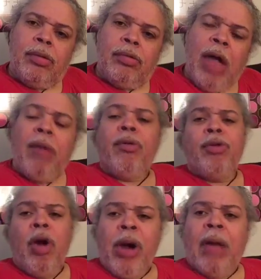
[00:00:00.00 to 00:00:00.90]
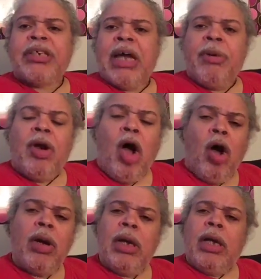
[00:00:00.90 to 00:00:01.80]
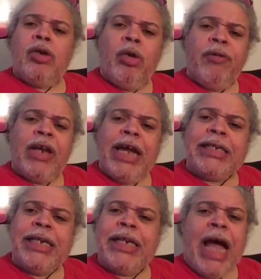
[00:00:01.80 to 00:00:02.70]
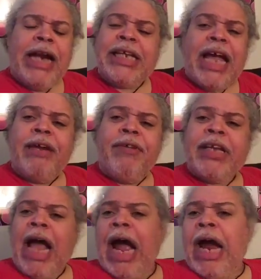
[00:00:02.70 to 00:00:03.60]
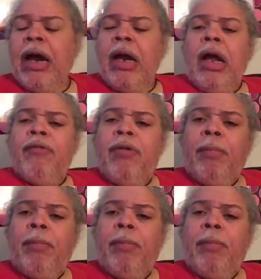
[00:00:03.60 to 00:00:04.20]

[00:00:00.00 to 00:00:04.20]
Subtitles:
I mean, when I was coming along during the 1990s, I had to retire from